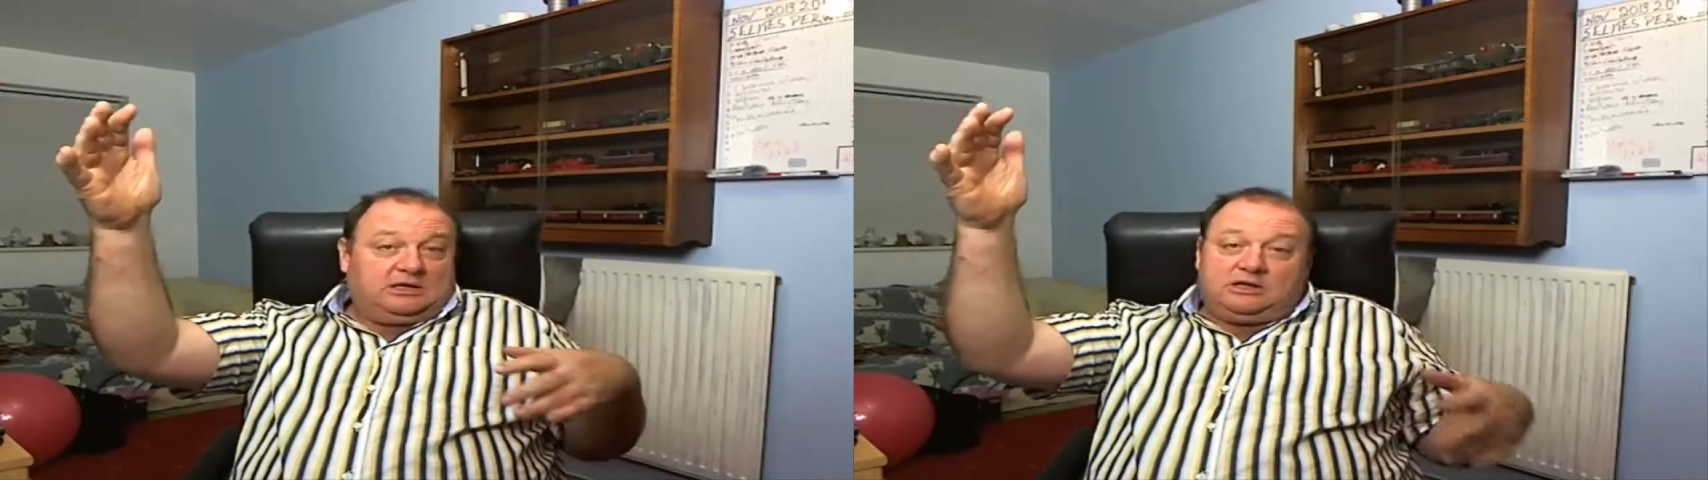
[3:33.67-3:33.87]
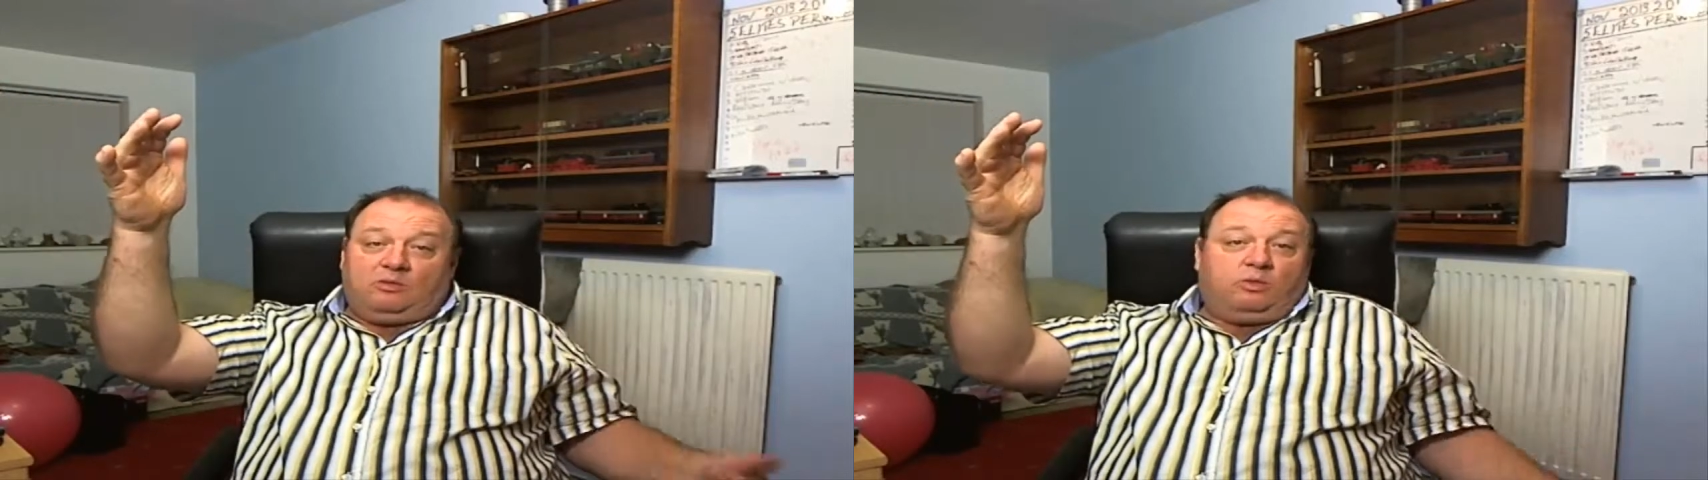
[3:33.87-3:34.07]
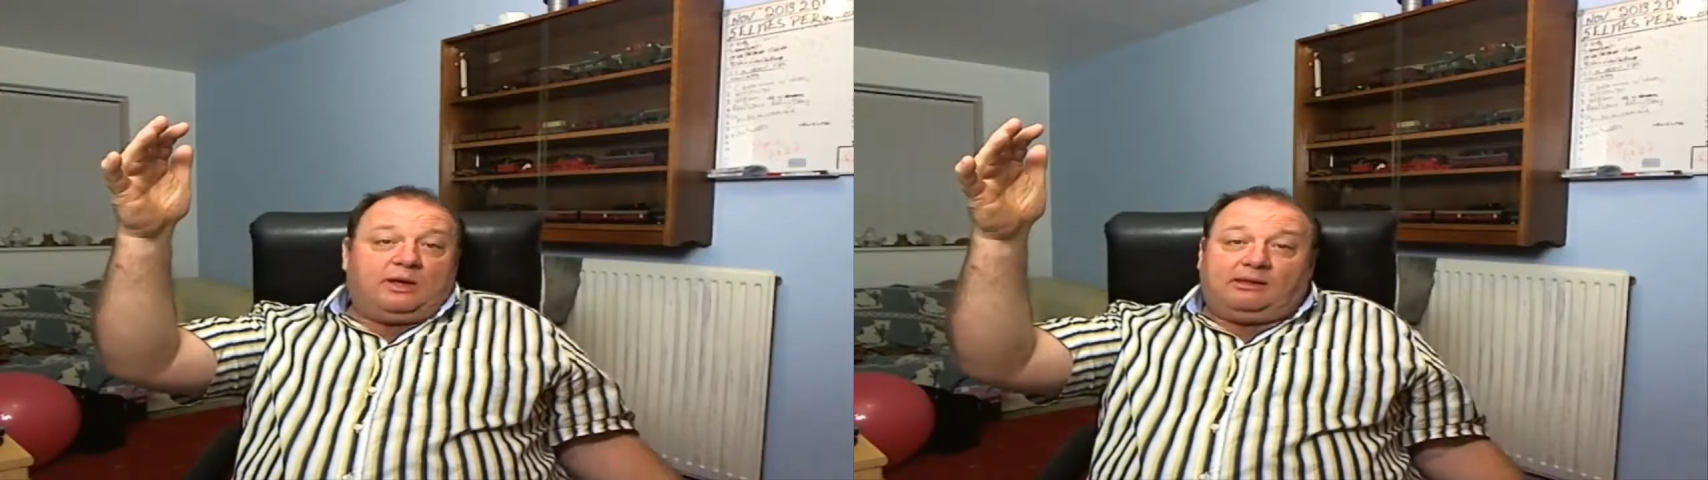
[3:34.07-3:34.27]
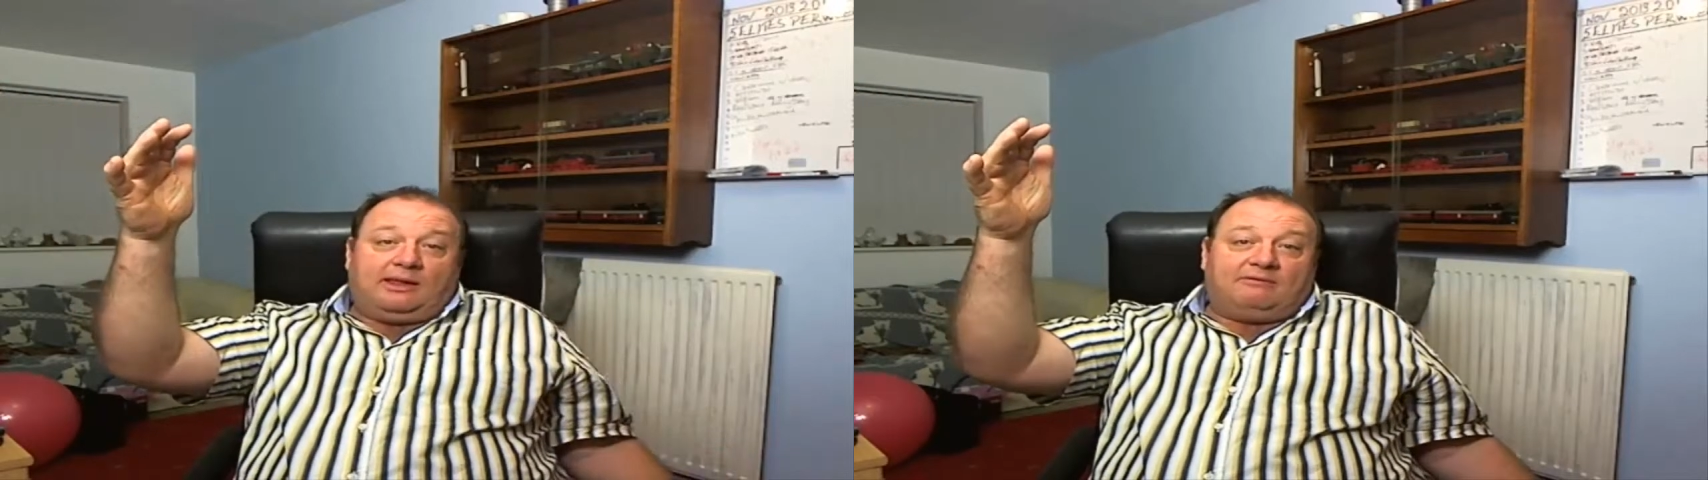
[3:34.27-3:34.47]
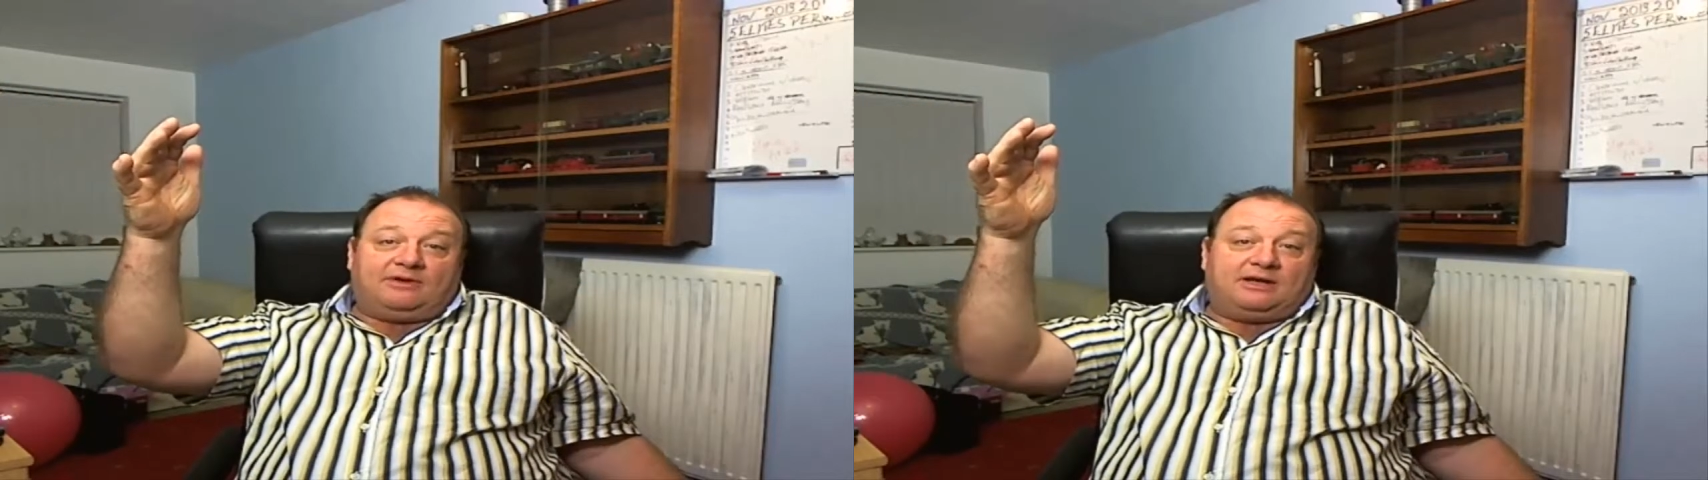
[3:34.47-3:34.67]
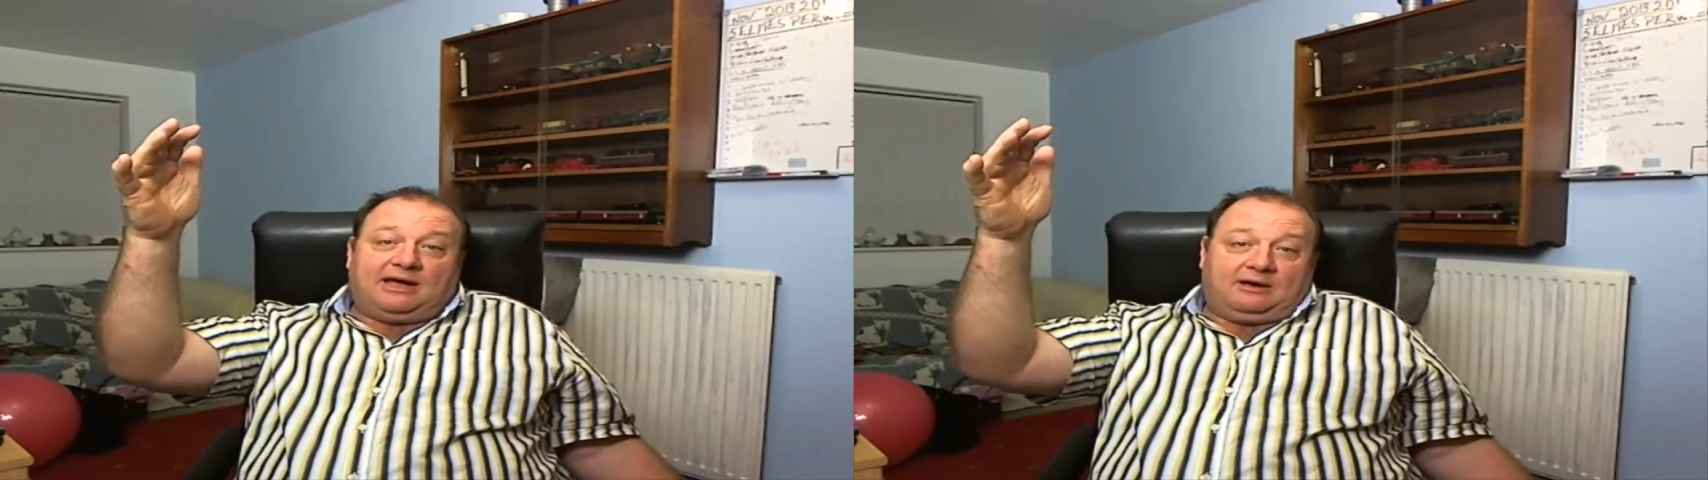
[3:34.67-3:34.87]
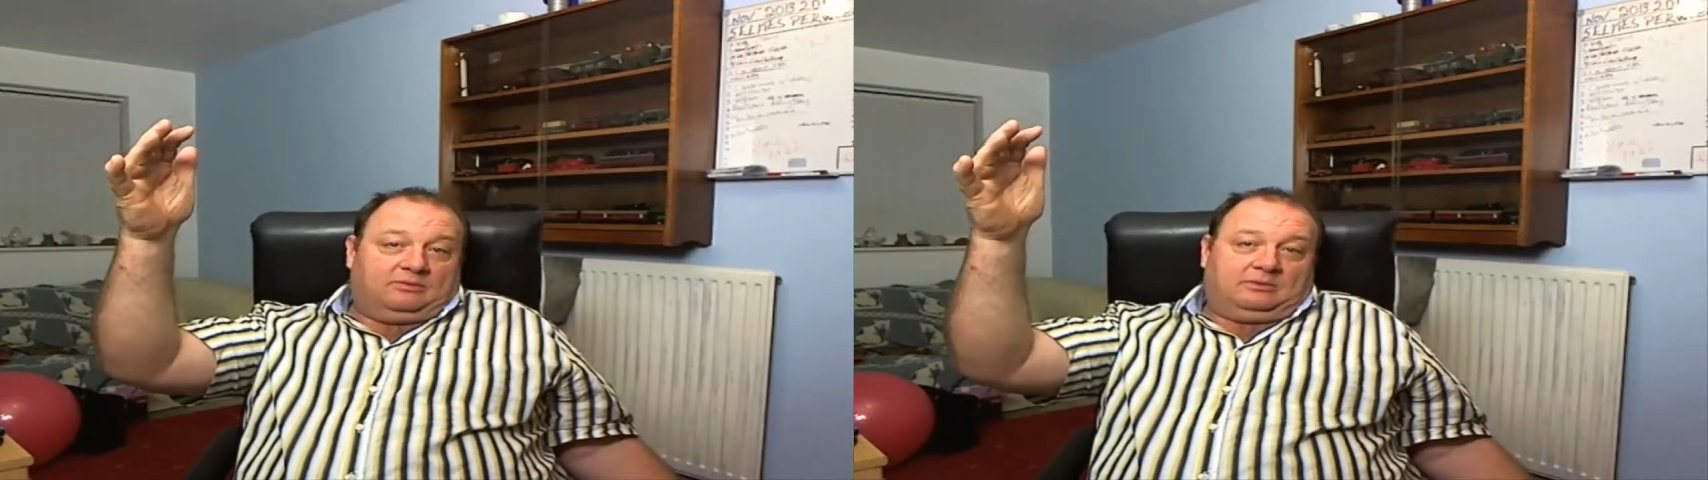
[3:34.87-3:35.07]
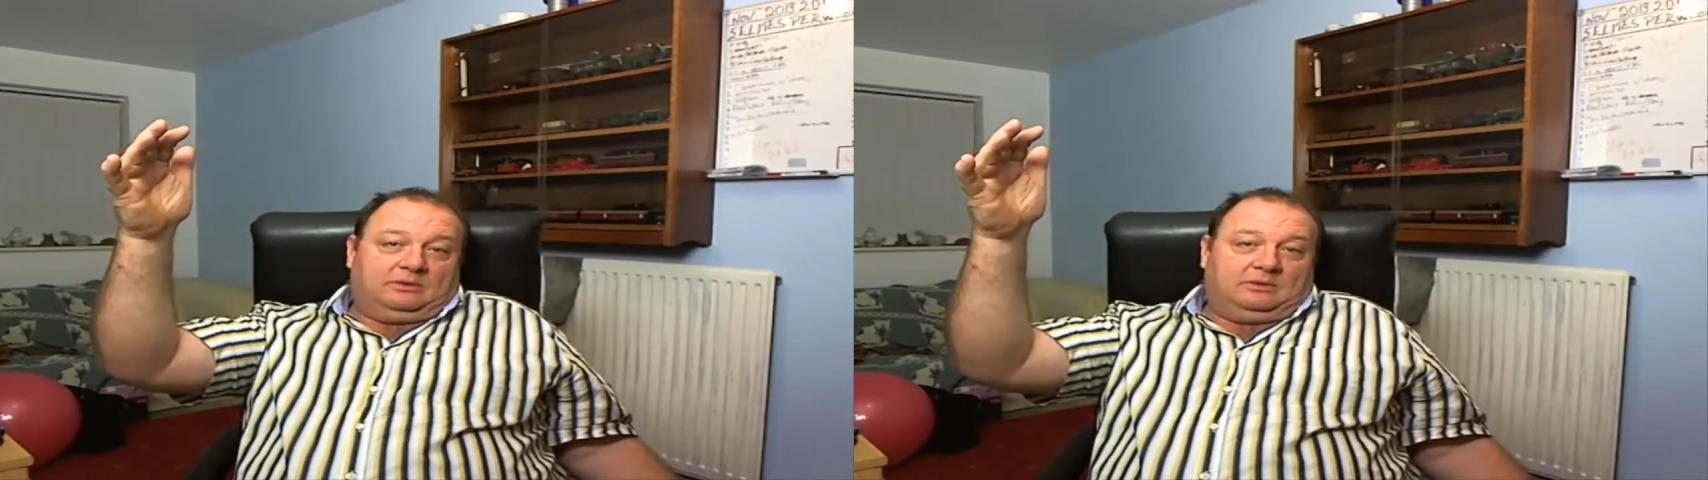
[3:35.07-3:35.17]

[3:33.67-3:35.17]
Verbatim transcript: you will have a down.